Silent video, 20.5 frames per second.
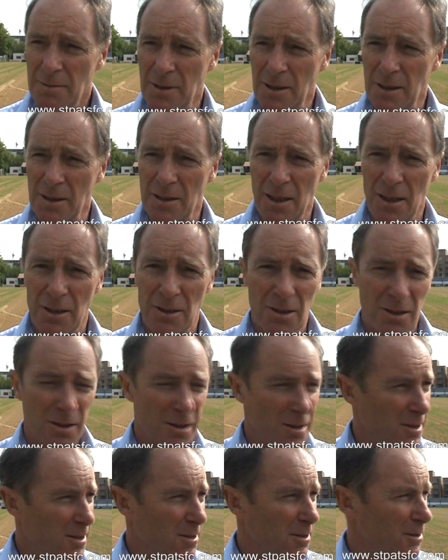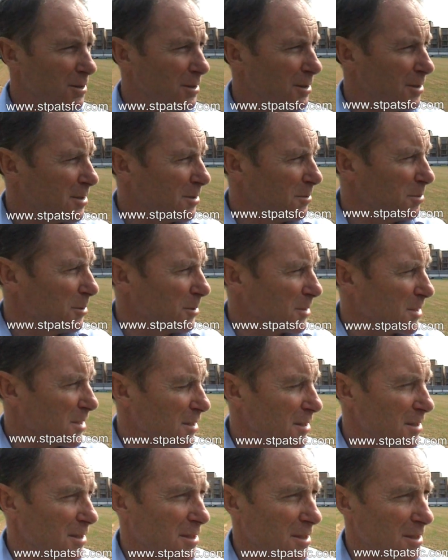the intention is to put
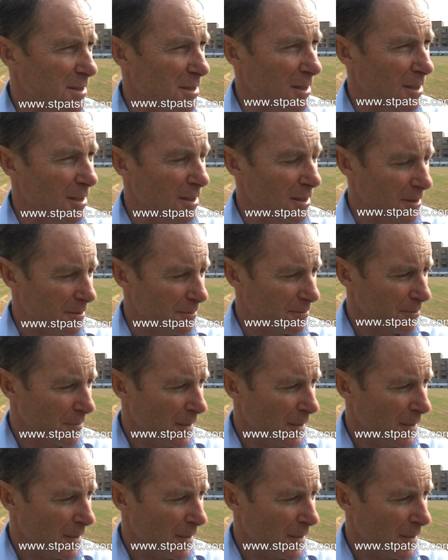seats in there.